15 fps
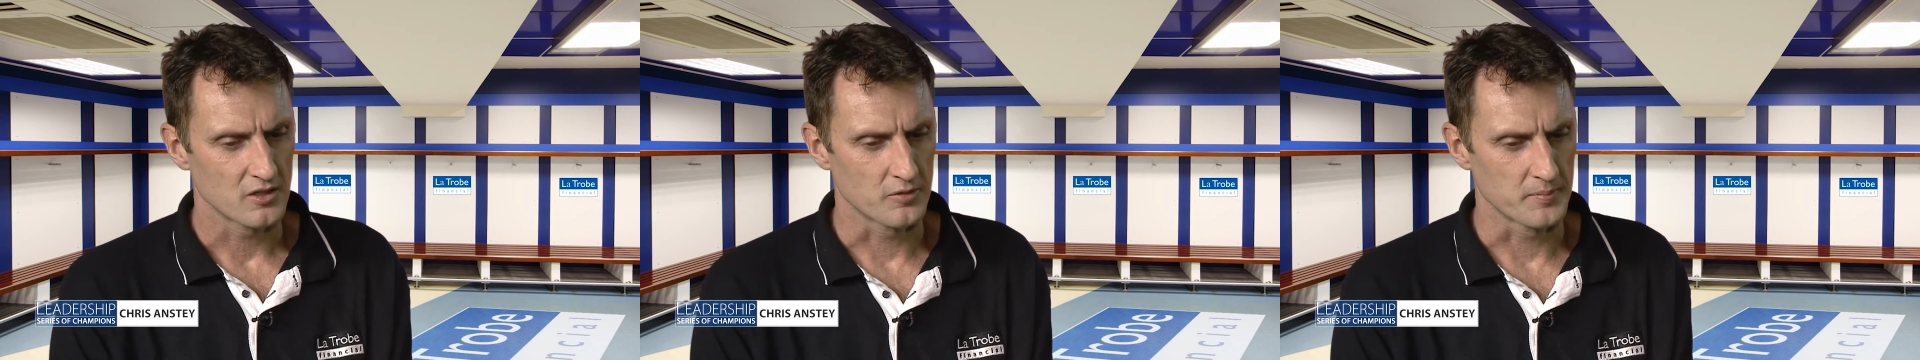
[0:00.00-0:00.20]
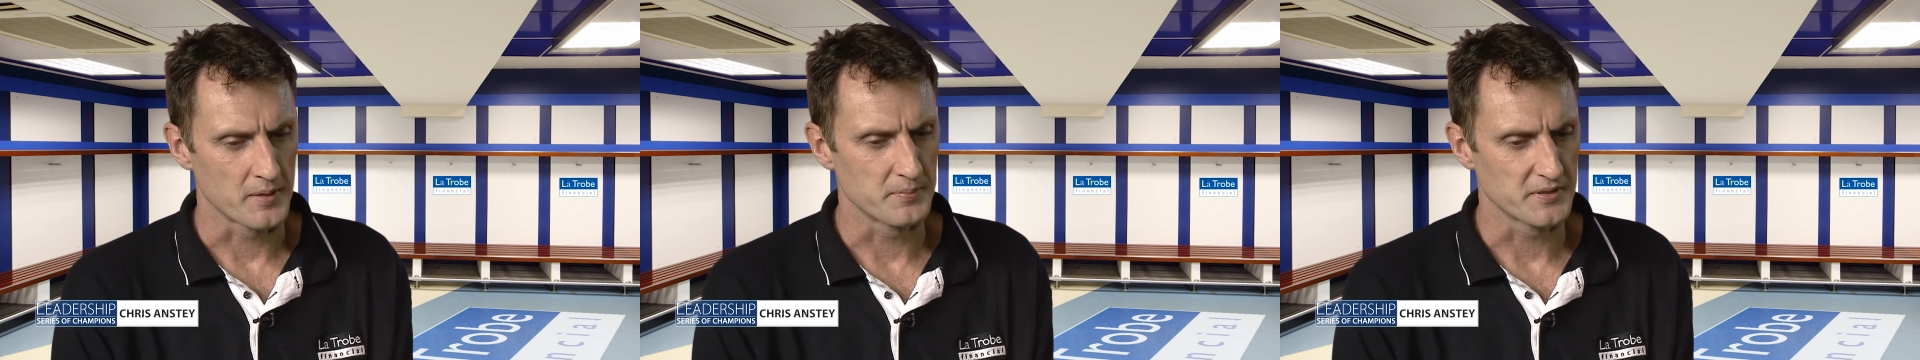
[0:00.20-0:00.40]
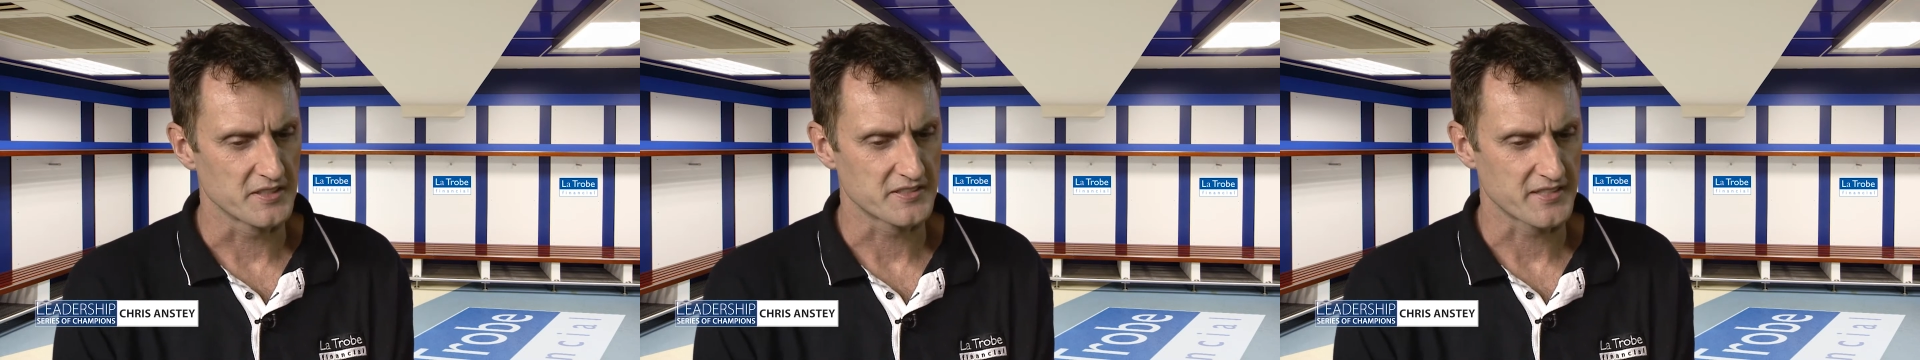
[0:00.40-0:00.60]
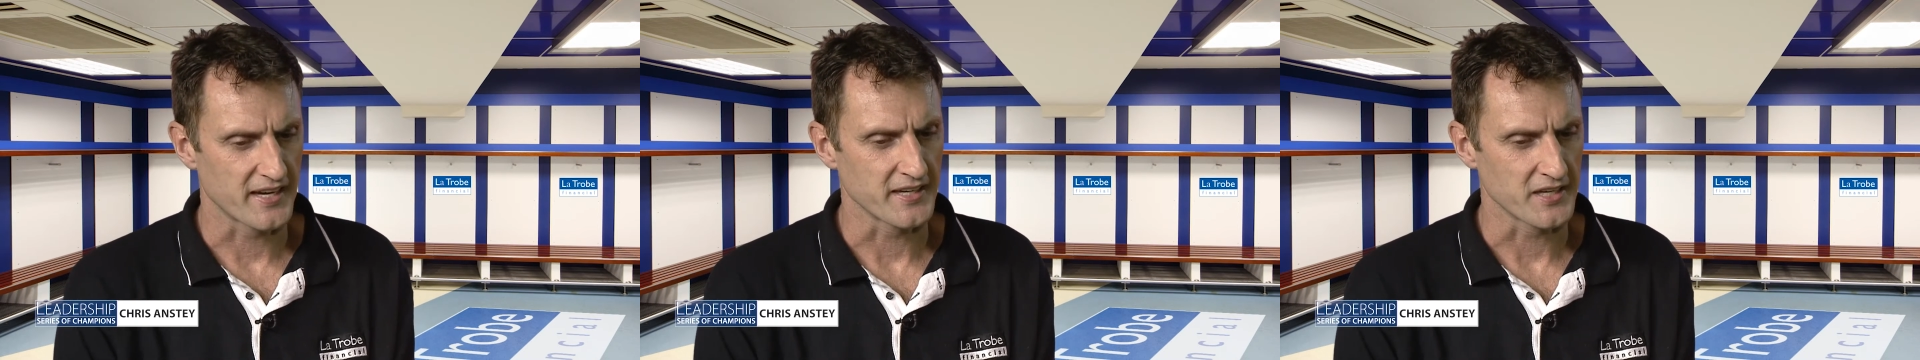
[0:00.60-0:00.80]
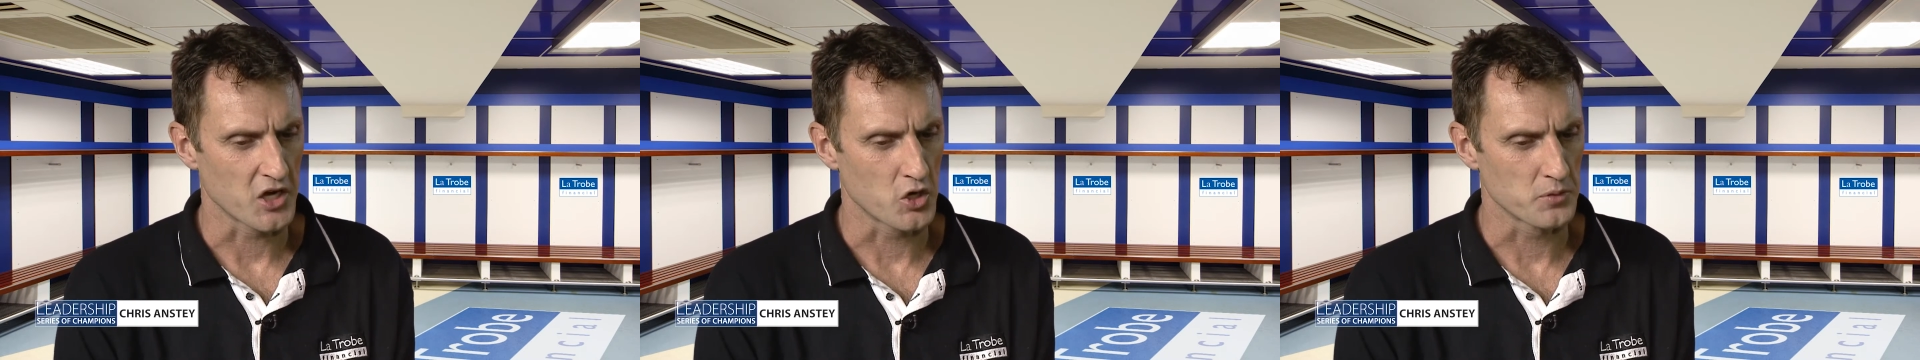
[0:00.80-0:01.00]
I remember just
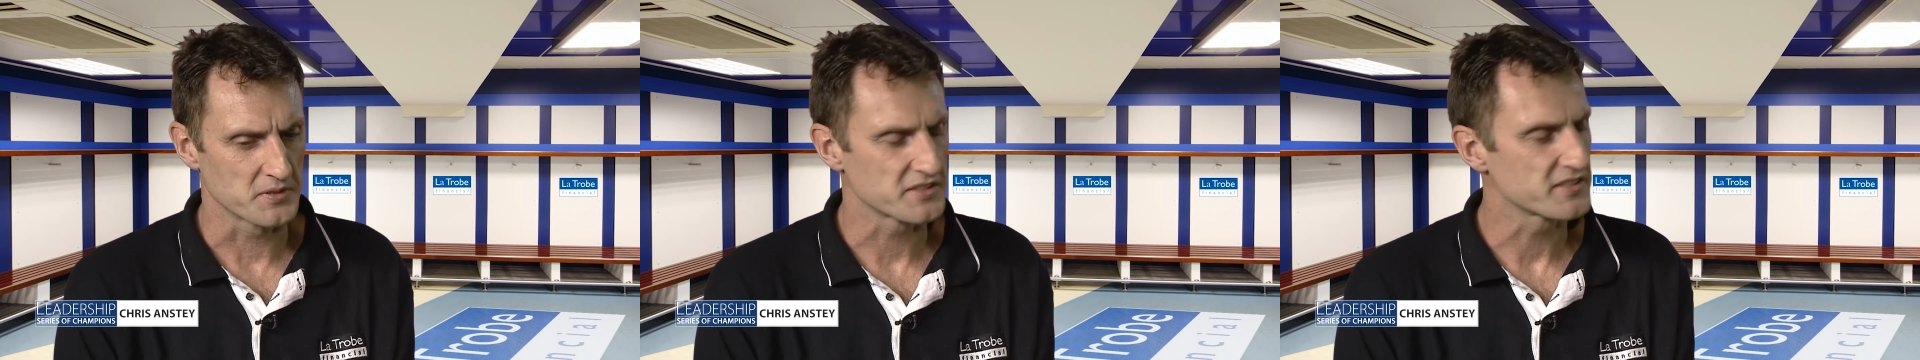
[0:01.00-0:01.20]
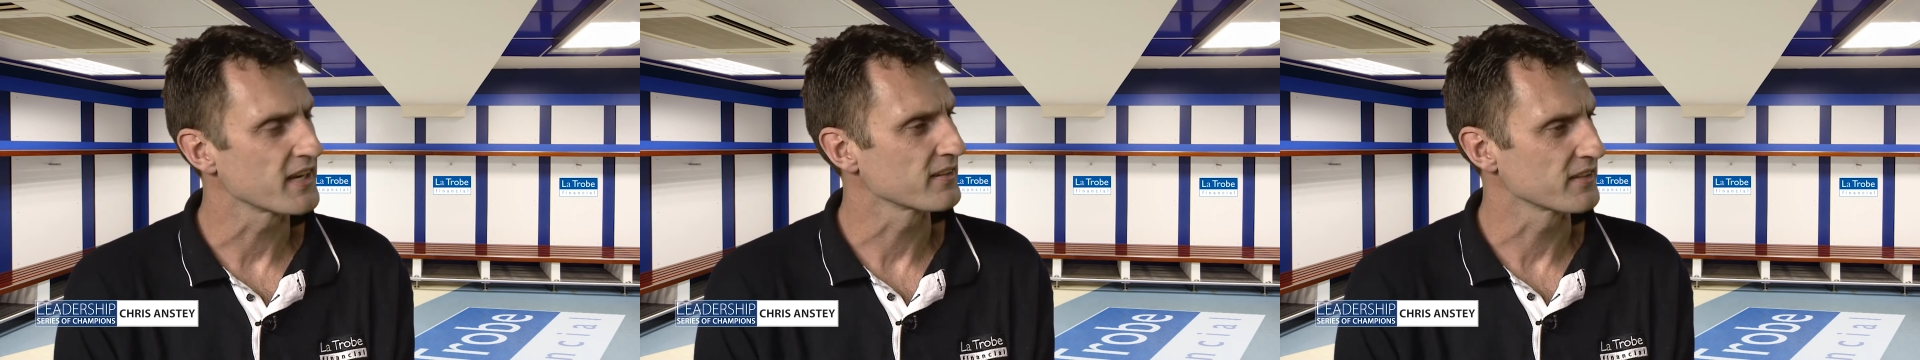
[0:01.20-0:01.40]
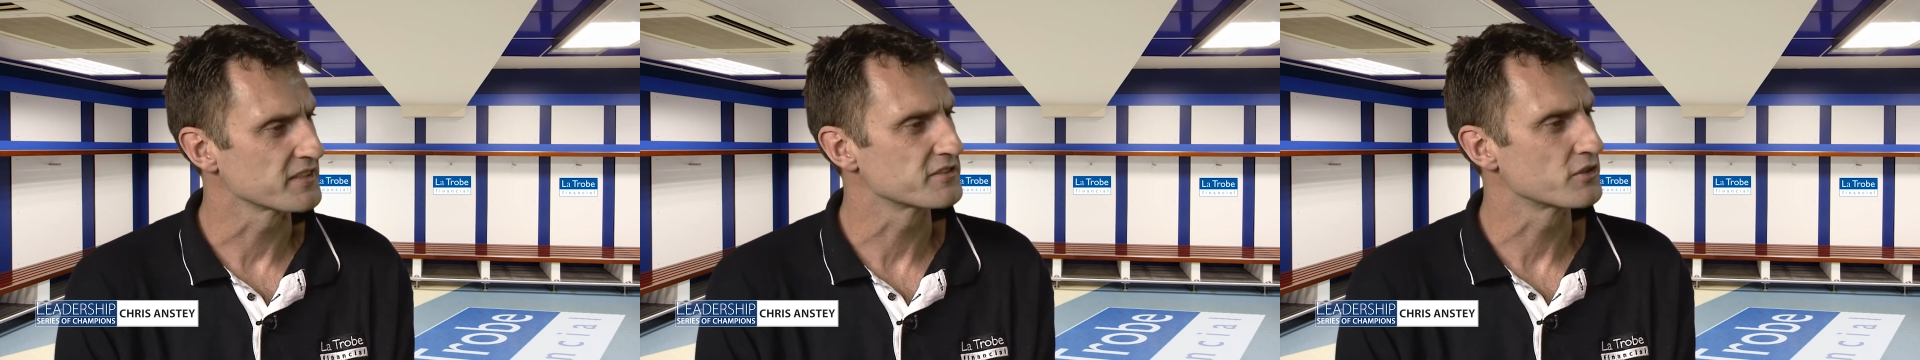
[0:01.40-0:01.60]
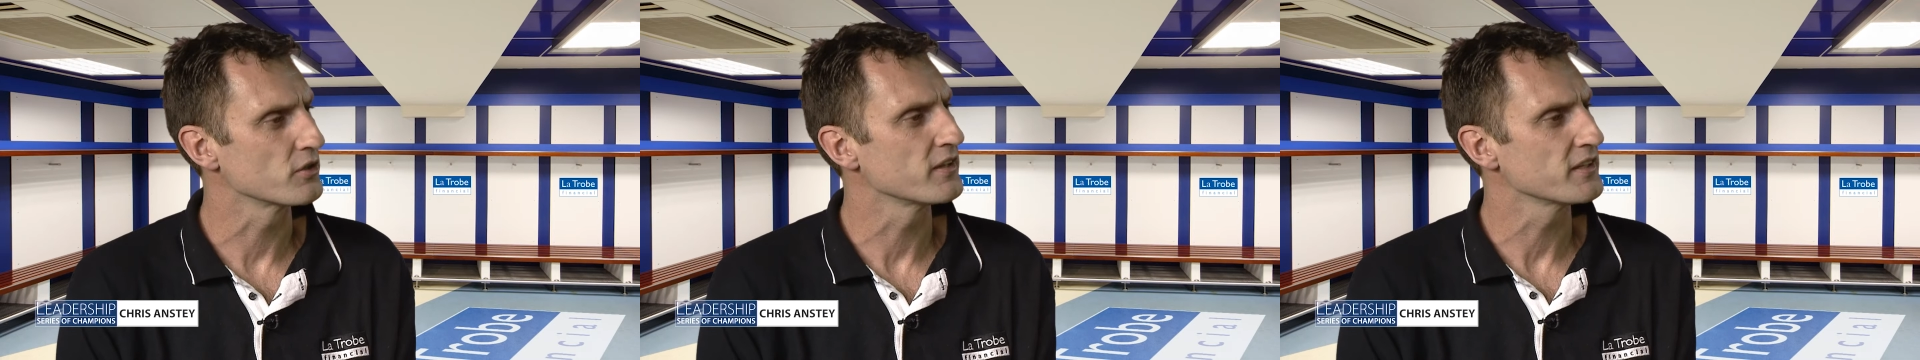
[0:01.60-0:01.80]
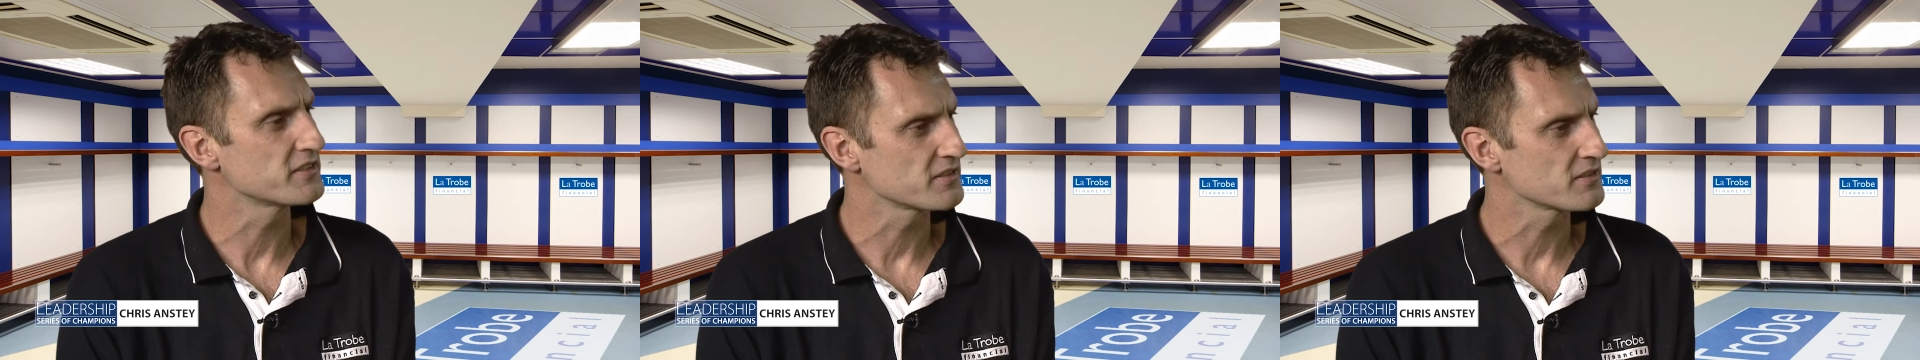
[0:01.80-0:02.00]
getting home and saying, let's
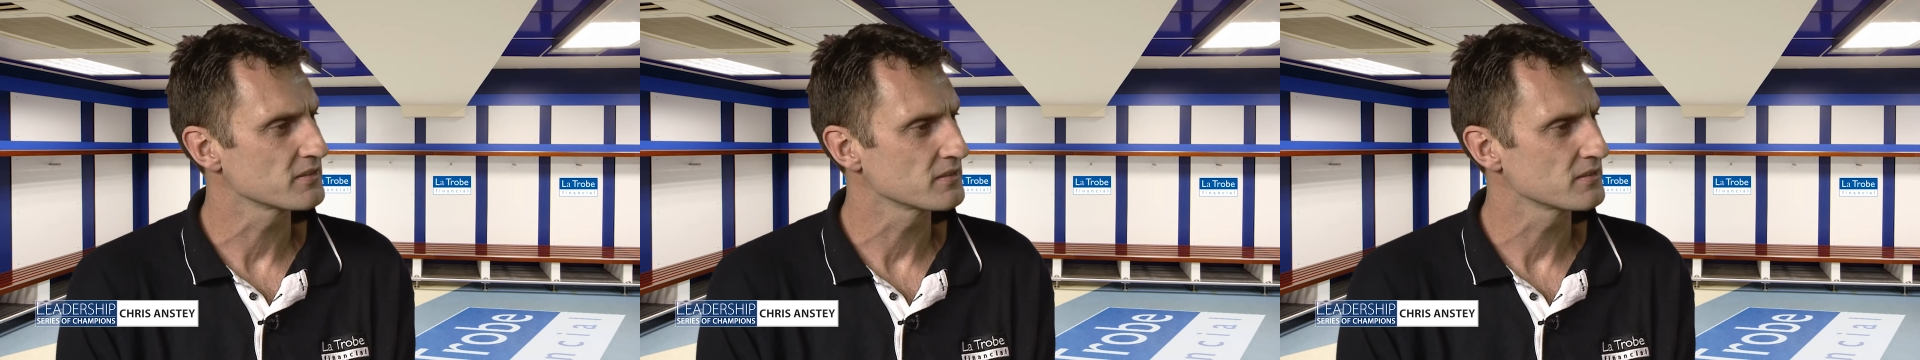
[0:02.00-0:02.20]
do this.